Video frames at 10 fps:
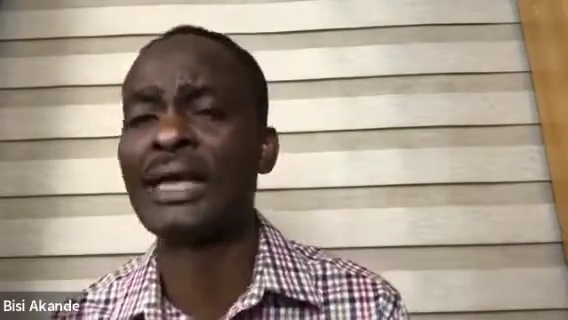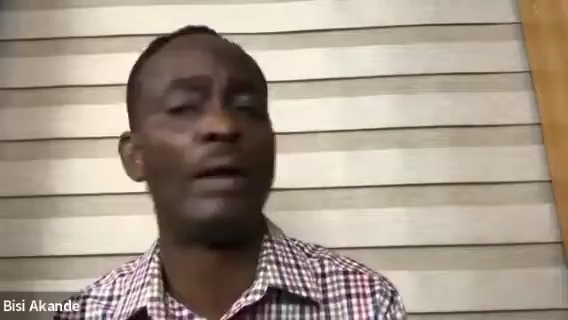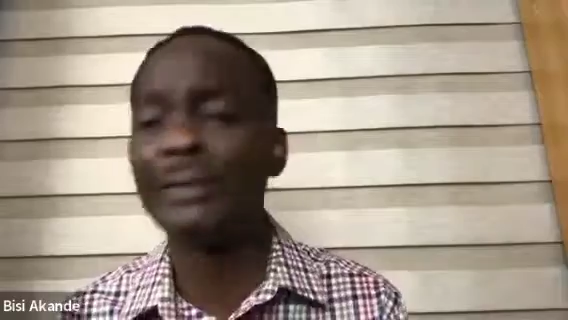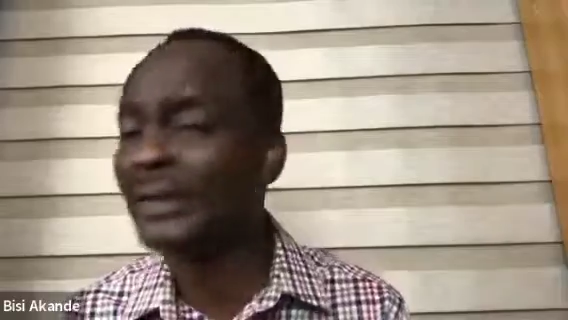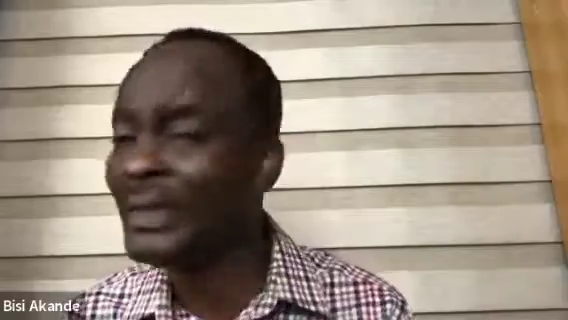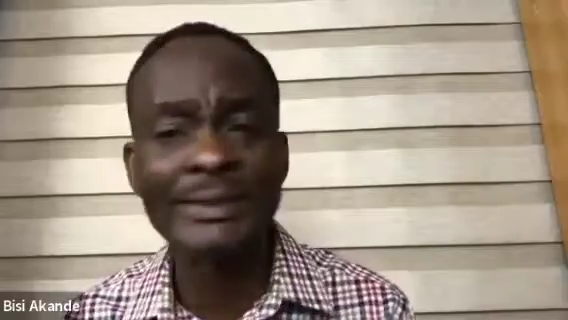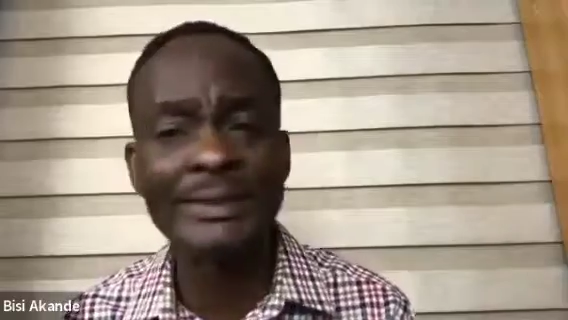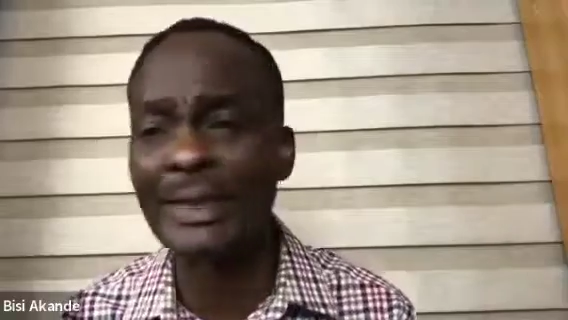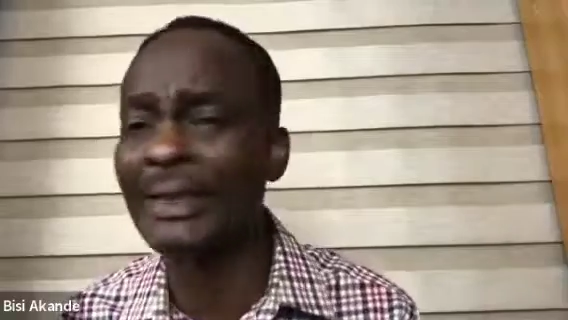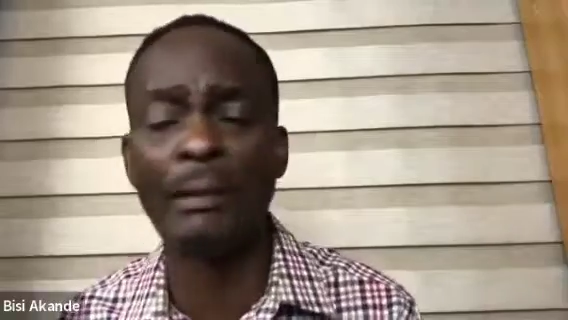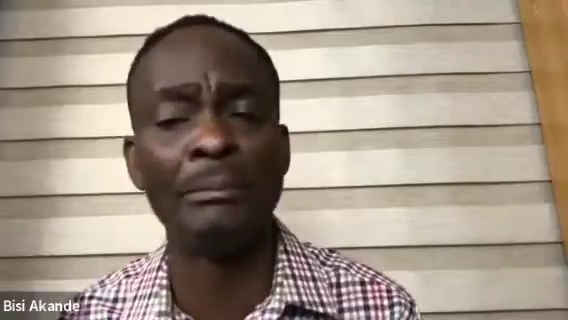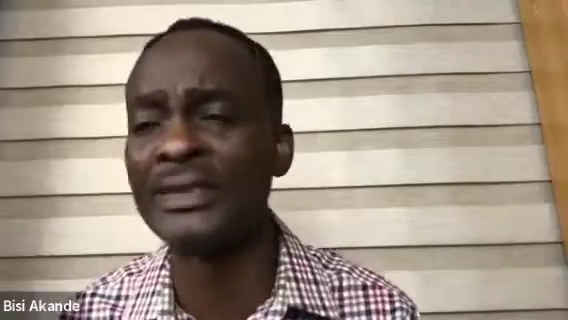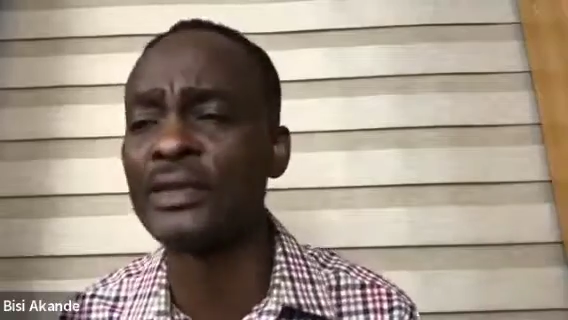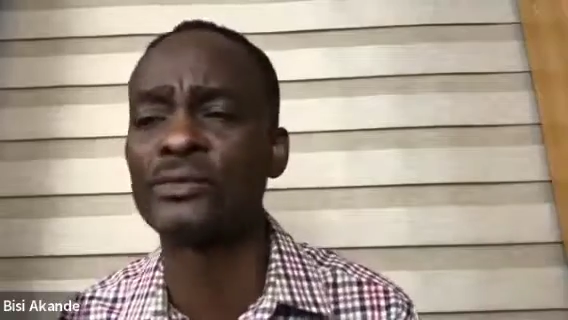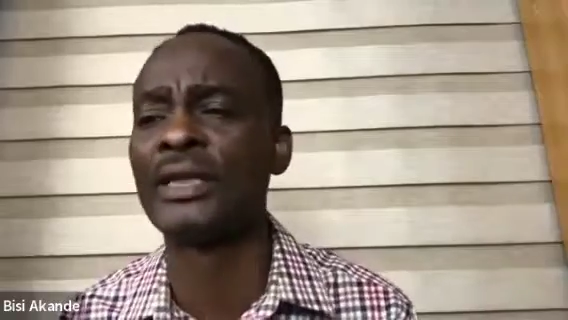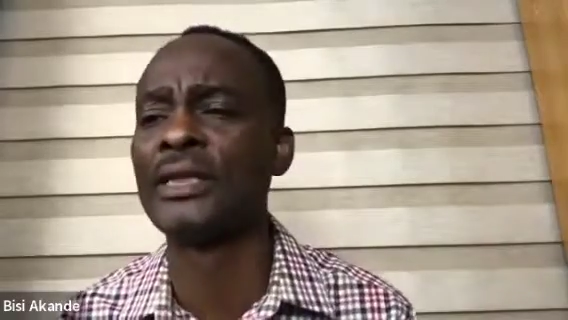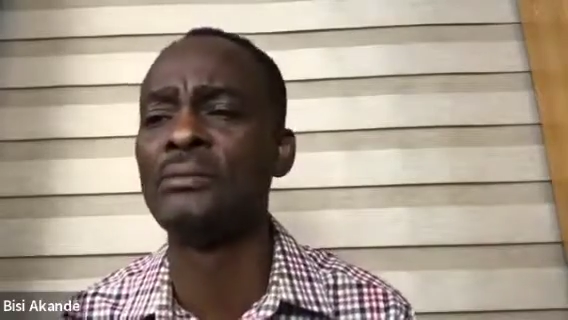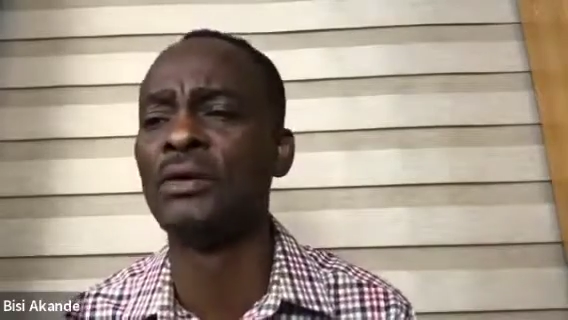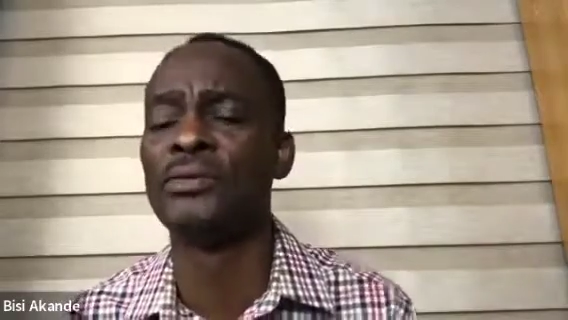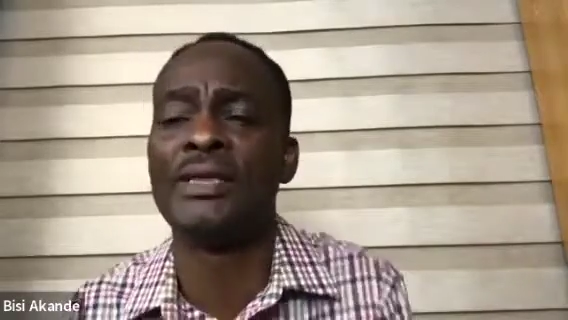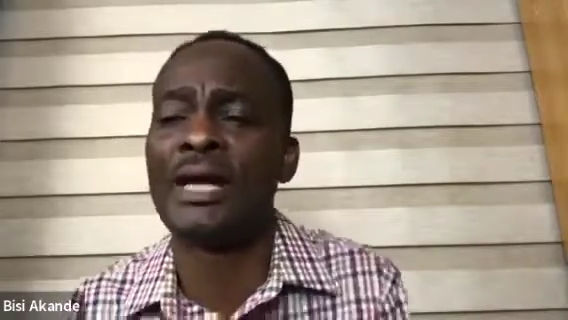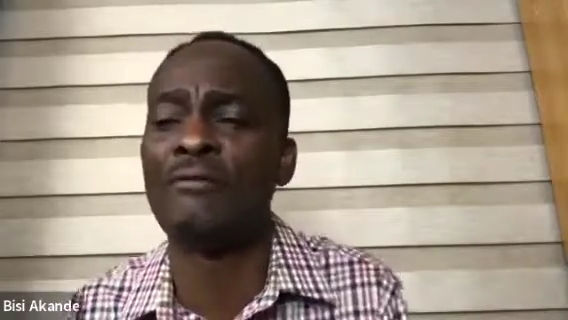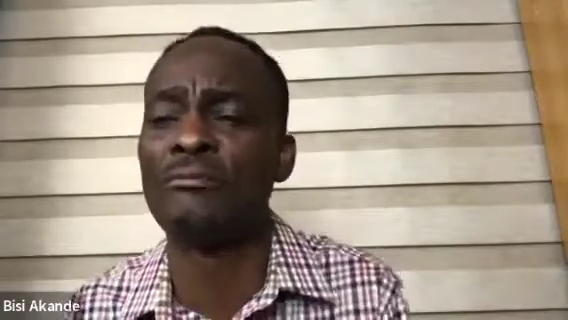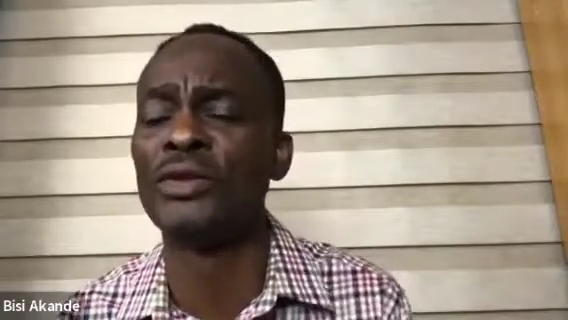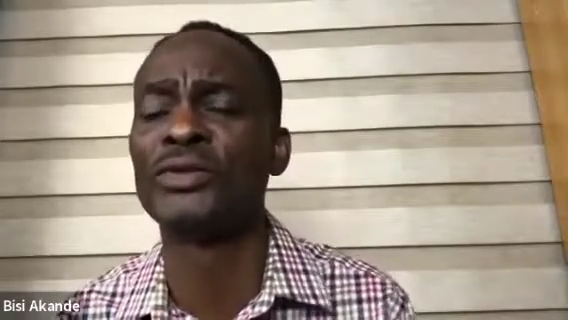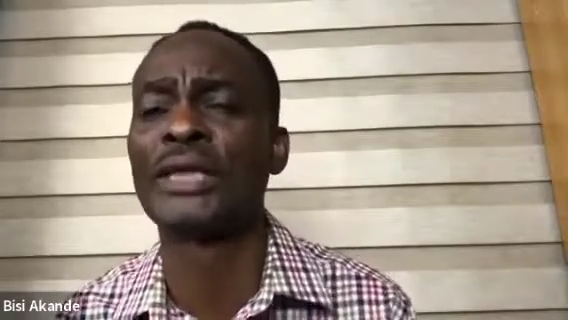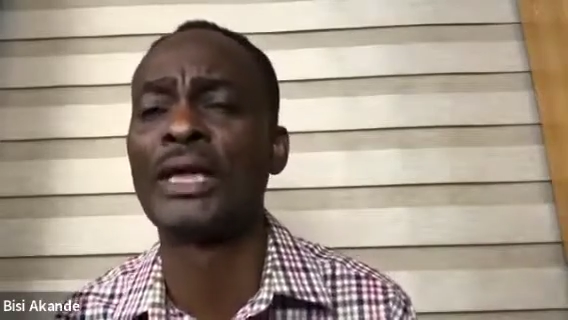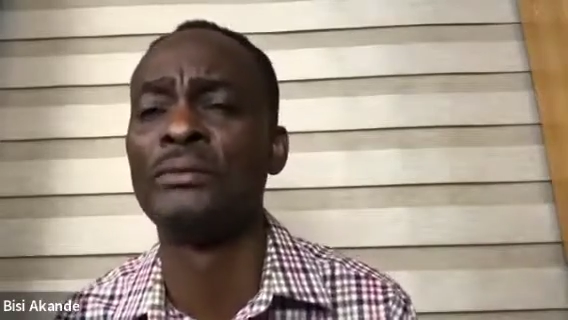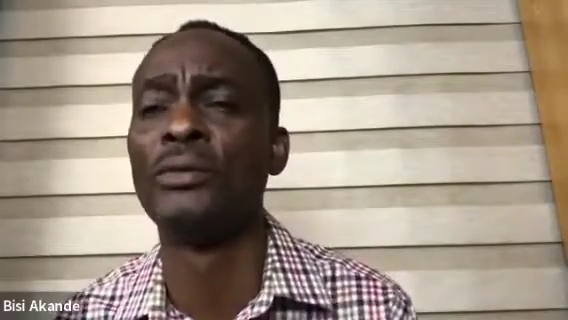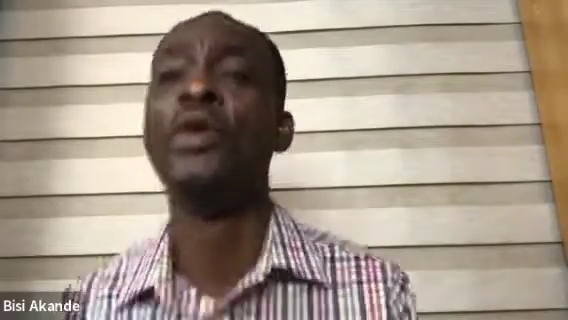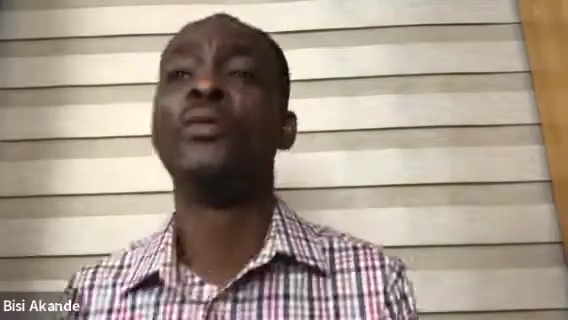And we didn't start that business with any money. We didn't have money to start the business.